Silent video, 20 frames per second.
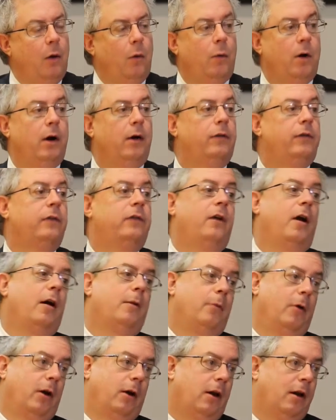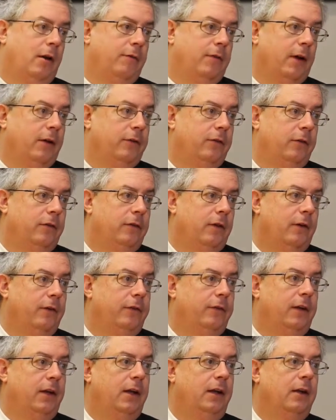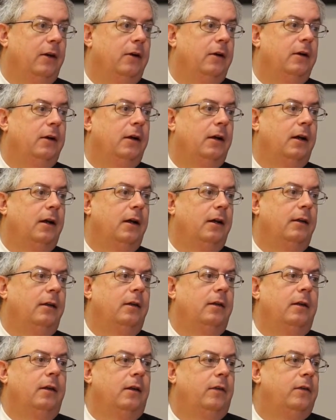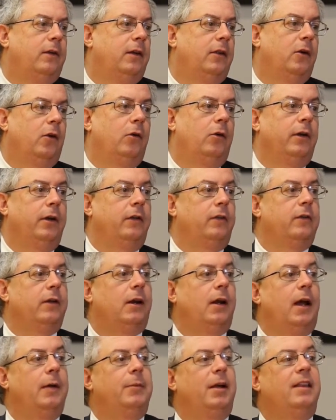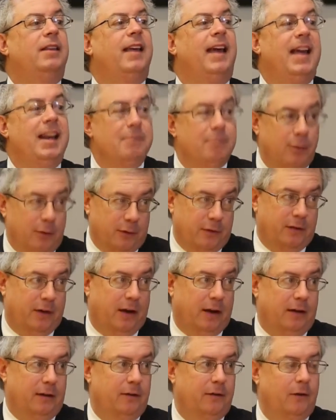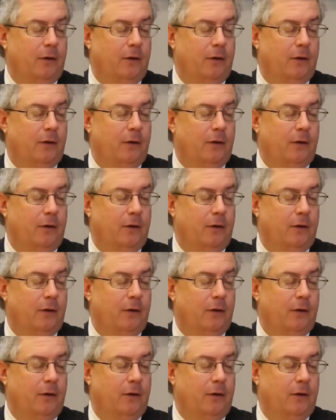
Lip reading: Whereas the stock market investors have seen their holdings decline by 10%,